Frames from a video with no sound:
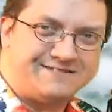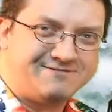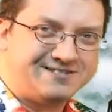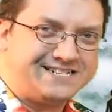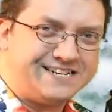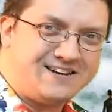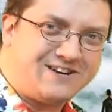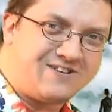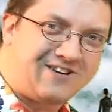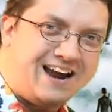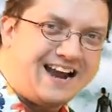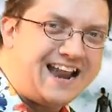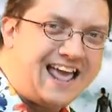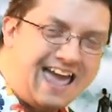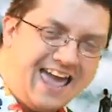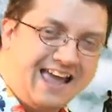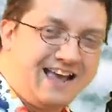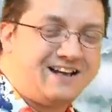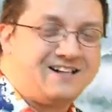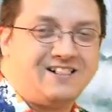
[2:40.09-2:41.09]
It was a great
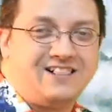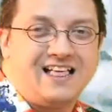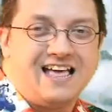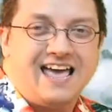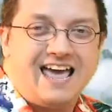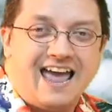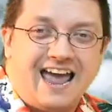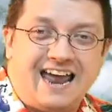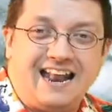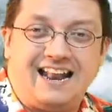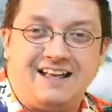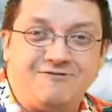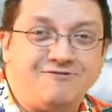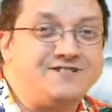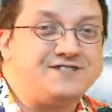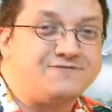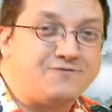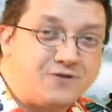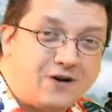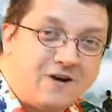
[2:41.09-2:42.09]
angle, and it
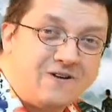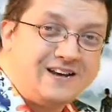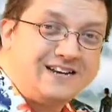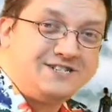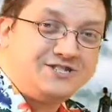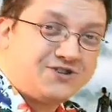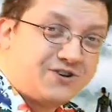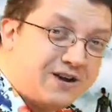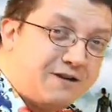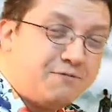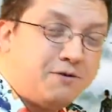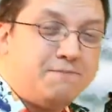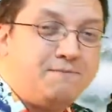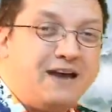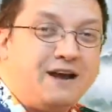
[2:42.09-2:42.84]
was very enjoyable,